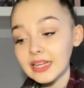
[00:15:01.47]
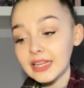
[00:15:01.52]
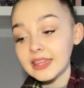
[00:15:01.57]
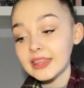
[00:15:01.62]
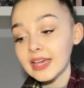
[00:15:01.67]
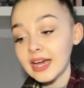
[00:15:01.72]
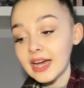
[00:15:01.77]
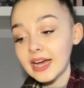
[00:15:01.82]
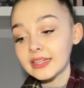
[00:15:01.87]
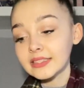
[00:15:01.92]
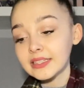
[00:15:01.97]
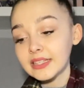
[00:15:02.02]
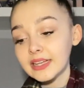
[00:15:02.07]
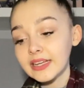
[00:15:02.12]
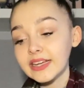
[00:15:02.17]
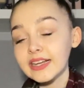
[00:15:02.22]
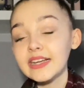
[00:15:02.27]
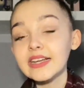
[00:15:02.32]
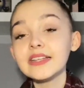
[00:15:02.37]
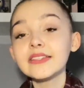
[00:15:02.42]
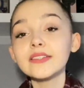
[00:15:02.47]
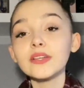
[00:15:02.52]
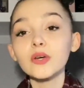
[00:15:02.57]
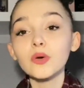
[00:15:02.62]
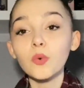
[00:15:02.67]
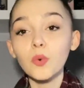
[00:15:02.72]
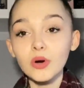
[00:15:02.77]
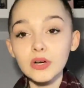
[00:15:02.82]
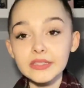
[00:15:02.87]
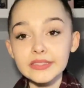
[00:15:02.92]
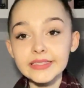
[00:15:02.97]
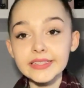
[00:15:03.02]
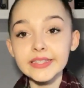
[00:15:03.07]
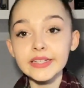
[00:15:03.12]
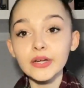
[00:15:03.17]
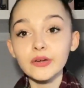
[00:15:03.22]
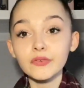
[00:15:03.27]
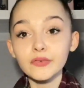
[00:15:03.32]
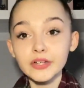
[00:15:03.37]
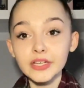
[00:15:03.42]
like that is
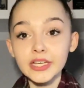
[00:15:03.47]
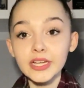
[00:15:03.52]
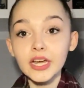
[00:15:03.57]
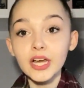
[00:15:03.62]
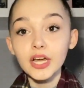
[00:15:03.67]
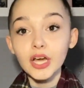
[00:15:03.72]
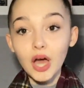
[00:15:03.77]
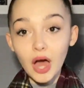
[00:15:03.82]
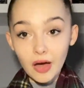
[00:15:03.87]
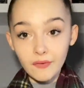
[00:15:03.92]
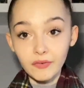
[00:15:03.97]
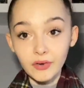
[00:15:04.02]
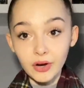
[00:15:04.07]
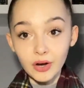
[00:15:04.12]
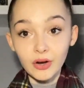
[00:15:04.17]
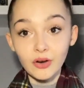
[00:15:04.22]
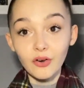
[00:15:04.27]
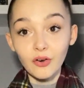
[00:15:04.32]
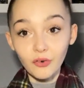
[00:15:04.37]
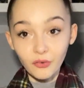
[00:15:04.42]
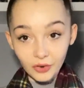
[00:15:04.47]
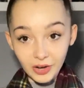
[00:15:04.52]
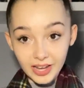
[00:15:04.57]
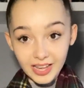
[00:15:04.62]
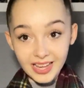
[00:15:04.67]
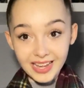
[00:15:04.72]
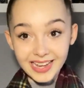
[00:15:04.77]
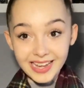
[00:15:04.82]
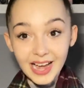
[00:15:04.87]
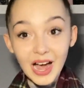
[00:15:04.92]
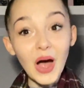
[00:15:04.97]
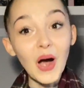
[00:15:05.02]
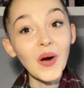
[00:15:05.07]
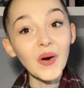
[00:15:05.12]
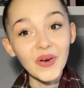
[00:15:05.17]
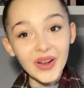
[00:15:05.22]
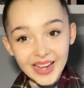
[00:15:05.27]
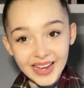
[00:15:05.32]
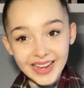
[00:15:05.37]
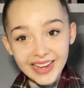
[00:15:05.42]
quasi recovery.
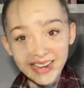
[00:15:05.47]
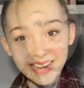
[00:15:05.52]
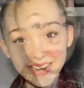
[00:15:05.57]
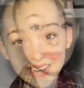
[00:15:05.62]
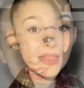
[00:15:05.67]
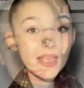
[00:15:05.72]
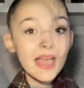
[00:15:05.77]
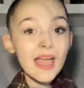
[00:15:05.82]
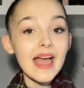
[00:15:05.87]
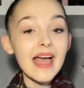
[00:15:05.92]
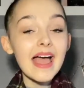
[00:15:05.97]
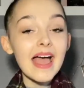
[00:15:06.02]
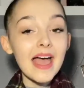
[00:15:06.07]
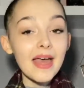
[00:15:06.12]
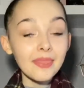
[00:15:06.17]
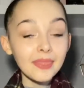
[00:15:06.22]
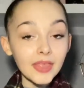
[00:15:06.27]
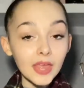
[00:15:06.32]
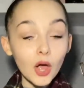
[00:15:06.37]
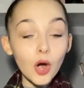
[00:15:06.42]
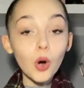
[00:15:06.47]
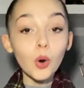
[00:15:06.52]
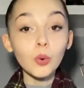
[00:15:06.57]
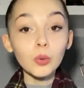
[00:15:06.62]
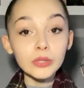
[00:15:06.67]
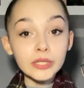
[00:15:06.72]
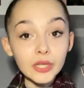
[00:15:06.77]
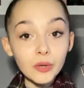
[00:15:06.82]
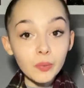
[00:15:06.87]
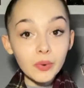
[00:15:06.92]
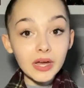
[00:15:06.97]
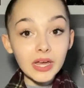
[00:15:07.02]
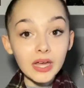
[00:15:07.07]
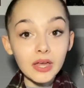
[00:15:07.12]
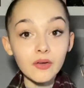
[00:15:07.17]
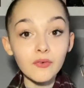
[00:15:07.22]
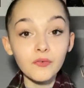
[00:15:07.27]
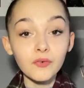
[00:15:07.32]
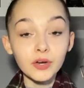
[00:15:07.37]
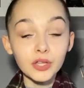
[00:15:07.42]
Okay. And the only
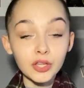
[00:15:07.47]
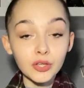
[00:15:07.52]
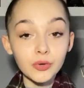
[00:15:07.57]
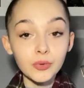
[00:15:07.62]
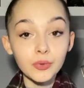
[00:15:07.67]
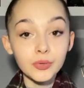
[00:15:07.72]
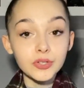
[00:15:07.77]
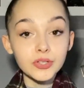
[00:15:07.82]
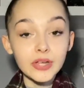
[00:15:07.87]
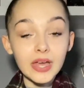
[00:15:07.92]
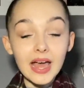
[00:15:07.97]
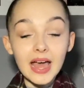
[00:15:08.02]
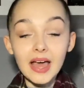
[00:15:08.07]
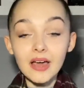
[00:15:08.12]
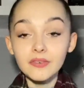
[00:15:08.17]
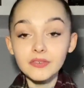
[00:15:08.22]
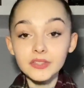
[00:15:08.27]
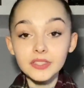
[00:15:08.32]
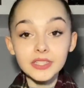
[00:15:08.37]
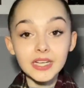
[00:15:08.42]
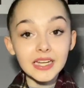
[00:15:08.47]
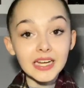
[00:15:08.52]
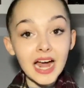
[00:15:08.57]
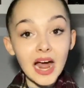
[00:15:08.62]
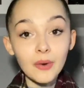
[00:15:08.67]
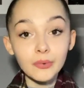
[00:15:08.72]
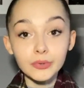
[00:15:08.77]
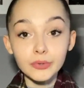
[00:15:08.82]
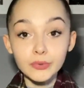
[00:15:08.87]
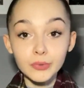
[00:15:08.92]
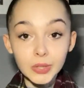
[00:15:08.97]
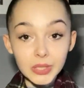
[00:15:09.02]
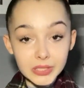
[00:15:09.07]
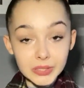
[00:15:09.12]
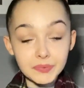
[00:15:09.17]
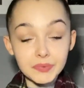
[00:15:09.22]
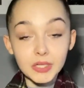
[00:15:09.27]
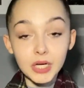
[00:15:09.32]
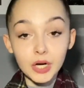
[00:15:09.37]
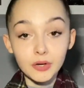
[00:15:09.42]
way for you to ever get out of
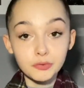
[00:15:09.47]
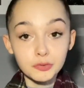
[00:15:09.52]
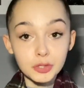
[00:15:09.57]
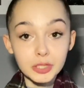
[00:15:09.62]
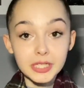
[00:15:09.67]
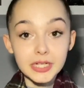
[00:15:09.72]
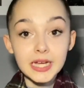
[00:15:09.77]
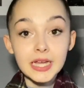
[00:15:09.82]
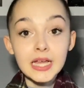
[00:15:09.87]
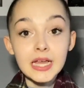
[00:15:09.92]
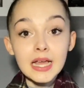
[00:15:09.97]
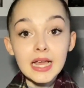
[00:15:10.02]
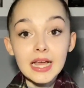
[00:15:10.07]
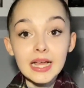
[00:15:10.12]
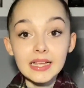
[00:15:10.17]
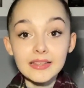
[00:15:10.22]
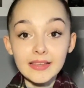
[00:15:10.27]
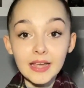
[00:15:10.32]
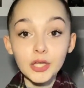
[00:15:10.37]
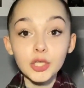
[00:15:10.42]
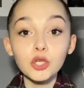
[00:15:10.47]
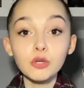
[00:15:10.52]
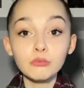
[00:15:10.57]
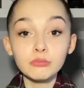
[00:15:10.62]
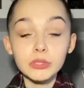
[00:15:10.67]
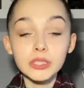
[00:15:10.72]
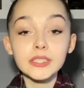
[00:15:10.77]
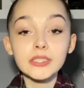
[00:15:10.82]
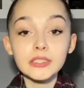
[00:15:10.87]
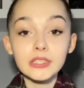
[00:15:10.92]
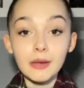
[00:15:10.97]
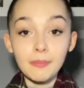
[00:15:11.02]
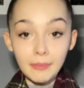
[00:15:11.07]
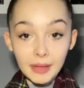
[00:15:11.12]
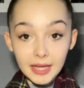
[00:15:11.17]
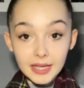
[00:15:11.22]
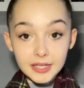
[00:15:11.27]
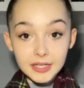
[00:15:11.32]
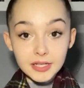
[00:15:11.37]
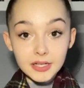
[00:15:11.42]
quasi recovery is that you must
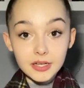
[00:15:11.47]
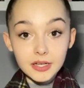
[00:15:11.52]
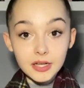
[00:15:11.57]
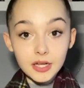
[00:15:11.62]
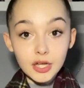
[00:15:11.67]
commit.